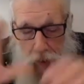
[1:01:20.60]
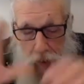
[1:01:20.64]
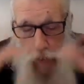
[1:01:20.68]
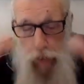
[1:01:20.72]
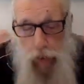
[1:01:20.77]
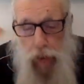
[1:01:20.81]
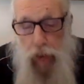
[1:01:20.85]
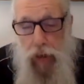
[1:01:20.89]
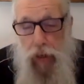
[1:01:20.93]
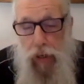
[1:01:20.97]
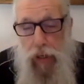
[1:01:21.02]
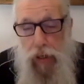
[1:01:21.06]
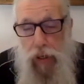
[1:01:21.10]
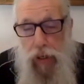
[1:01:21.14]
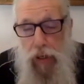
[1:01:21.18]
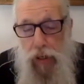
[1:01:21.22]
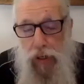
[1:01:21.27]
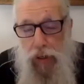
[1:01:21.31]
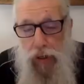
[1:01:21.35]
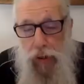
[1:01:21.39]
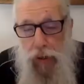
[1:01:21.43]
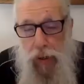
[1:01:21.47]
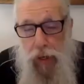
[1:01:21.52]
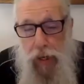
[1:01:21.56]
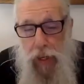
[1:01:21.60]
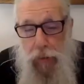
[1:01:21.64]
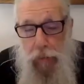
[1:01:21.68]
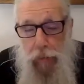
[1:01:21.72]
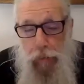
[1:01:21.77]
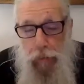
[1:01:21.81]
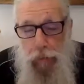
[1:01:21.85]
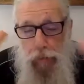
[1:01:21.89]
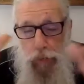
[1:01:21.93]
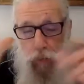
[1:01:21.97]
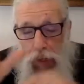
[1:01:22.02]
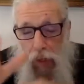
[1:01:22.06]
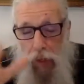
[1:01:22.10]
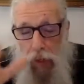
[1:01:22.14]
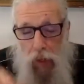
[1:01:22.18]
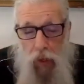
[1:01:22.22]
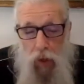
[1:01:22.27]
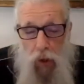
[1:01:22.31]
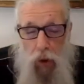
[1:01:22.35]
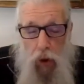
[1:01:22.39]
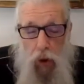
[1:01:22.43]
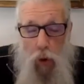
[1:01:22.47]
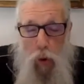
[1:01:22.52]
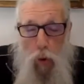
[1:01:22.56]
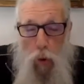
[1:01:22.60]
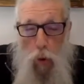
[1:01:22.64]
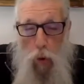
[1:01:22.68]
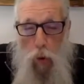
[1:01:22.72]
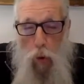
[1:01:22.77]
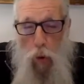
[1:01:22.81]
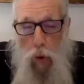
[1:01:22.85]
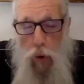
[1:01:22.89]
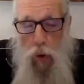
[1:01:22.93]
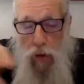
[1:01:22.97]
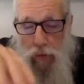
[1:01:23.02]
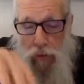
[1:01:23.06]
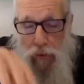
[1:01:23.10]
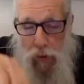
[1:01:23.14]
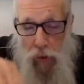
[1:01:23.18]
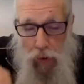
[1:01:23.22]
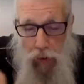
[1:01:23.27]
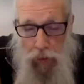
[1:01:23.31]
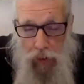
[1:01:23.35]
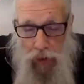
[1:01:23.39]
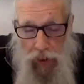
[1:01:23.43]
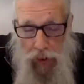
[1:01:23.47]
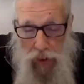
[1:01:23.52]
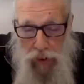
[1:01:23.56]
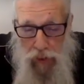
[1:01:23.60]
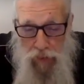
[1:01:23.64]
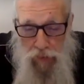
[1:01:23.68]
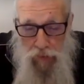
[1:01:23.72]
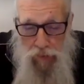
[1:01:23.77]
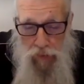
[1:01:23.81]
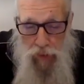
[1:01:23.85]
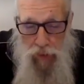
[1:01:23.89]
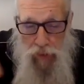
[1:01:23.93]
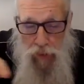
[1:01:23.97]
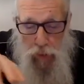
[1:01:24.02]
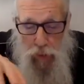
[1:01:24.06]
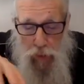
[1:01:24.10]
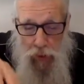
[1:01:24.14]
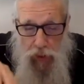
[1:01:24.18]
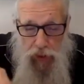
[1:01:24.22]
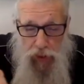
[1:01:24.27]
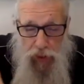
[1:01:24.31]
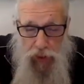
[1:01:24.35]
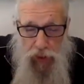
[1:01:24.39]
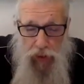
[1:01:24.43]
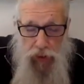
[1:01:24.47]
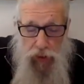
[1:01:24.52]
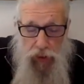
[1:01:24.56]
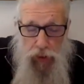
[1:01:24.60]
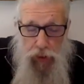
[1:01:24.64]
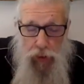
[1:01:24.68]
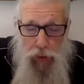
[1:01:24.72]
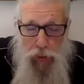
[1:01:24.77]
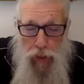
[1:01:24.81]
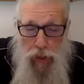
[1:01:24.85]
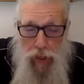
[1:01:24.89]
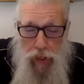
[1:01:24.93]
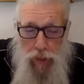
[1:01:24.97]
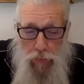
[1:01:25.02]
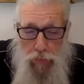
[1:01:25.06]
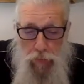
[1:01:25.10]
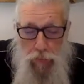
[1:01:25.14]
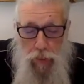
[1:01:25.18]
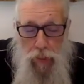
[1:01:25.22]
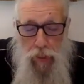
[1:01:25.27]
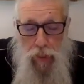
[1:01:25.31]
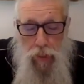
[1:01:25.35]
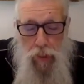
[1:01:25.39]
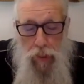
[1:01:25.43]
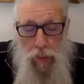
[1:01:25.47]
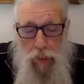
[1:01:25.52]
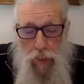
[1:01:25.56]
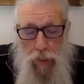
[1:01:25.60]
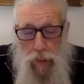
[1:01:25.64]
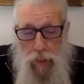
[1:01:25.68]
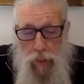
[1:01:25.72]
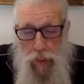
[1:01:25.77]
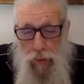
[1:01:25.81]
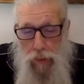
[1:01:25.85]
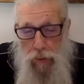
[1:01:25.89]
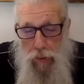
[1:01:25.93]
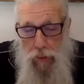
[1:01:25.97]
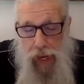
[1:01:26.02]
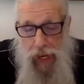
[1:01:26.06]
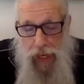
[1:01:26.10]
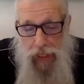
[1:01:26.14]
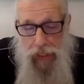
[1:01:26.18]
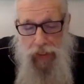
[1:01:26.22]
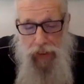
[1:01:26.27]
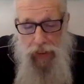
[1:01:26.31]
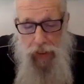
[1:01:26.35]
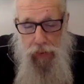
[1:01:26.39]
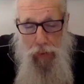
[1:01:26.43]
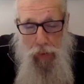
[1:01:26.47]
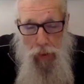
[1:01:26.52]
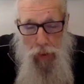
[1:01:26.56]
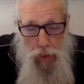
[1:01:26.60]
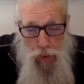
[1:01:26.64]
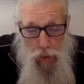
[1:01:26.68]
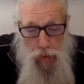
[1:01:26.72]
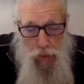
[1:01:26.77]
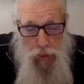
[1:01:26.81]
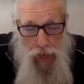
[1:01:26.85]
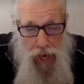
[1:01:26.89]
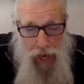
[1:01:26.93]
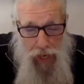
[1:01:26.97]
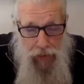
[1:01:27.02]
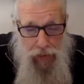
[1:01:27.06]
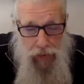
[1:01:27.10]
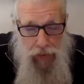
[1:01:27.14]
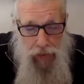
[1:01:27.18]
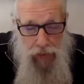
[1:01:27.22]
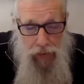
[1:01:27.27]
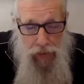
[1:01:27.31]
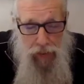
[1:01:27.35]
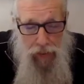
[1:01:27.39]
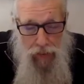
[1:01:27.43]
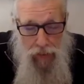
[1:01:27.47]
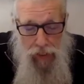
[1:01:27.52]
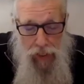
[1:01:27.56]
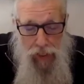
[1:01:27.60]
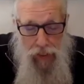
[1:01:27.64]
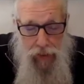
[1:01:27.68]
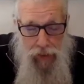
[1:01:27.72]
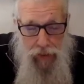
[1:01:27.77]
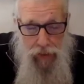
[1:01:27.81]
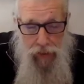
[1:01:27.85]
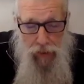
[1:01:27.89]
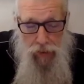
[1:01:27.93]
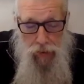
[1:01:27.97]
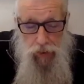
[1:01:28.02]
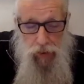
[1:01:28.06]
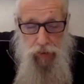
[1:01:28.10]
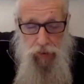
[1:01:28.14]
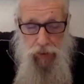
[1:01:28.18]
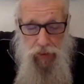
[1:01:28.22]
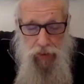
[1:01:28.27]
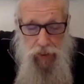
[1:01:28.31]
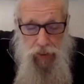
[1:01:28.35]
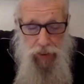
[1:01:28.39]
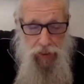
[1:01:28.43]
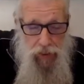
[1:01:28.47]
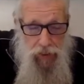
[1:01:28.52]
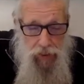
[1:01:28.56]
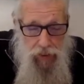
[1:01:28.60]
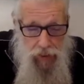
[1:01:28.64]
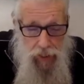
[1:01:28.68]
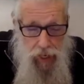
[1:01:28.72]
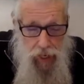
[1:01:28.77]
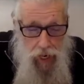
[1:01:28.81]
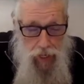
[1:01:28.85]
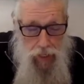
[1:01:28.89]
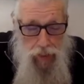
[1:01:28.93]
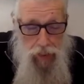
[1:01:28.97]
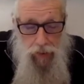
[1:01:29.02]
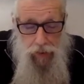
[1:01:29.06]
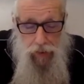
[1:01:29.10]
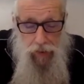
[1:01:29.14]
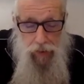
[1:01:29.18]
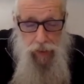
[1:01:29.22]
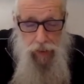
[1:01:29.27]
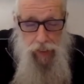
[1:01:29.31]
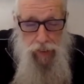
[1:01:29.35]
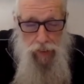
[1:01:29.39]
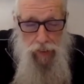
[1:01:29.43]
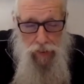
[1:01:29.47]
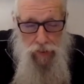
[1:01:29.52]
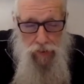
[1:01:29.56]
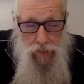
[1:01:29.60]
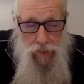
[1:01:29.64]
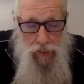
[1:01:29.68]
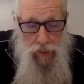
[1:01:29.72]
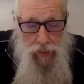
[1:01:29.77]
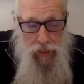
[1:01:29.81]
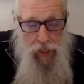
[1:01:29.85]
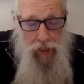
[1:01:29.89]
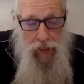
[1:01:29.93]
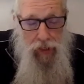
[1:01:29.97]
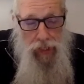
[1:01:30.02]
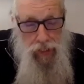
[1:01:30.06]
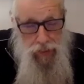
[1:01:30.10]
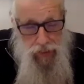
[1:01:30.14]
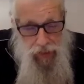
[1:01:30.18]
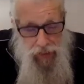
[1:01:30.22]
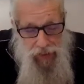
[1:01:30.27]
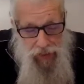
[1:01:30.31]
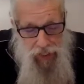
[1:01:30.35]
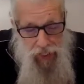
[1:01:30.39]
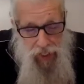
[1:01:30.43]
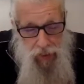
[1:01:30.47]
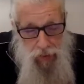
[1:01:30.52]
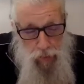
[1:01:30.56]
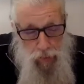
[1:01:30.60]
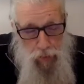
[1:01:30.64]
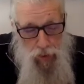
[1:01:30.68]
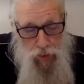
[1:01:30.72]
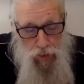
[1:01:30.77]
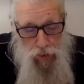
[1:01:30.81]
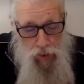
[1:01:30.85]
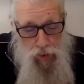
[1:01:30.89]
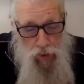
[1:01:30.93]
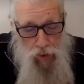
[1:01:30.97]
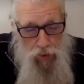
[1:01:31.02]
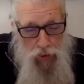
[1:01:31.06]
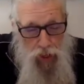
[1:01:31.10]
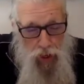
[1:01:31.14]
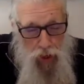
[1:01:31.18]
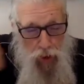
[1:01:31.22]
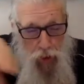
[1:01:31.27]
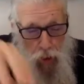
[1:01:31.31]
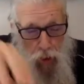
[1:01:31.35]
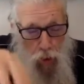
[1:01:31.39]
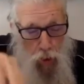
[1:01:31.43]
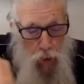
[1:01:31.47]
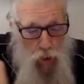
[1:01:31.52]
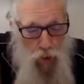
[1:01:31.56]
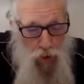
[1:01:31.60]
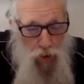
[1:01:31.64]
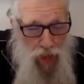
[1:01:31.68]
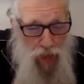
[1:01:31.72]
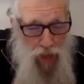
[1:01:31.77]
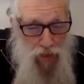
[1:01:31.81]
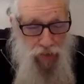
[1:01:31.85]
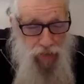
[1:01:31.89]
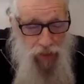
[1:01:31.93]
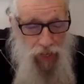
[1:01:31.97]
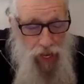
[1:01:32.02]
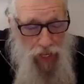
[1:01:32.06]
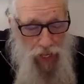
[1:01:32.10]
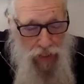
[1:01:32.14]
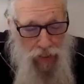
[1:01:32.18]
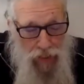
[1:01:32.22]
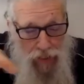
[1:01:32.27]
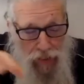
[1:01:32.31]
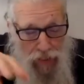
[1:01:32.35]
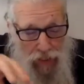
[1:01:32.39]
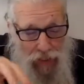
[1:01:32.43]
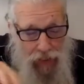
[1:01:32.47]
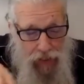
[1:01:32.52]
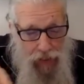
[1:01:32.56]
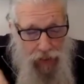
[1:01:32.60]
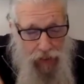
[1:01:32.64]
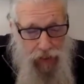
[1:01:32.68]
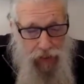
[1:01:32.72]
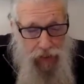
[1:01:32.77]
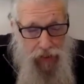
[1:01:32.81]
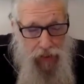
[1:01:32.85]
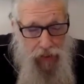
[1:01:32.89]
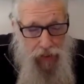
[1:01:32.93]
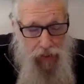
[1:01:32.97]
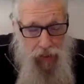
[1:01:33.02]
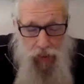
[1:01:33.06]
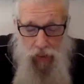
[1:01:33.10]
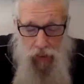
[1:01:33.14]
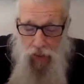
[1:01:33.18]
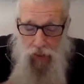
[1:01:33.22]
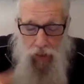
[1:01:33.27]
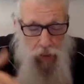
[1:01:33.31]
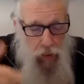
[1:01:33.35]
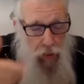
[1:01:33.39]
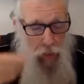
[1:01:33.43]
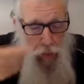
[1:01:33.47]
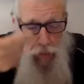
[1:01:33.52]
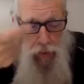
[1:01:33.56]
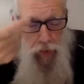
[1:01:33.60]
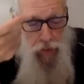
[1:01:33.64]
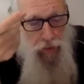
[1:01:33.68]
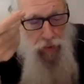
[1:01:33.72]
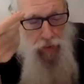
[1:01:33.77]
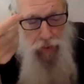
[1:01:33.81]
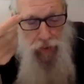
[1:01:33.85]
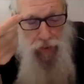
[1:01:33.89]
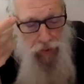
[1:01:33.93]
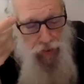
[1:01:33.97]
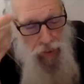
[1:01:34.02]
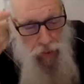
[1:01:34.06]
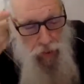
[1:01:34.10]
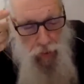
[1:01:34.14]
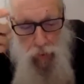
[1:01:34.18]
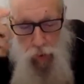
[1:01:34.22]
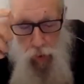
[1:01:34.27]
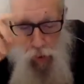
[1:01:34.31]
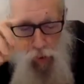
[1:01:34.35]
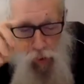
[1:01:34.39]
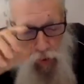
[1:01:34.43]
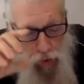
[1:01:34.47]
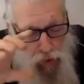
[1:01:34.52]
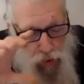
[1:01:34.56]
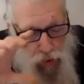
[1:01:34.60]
But look in a dream. All of those individuals in the dream, you ask them, are you conscious? Yes. Do you see the tiger? Yes. They seem as though they all have consciousness, but they're all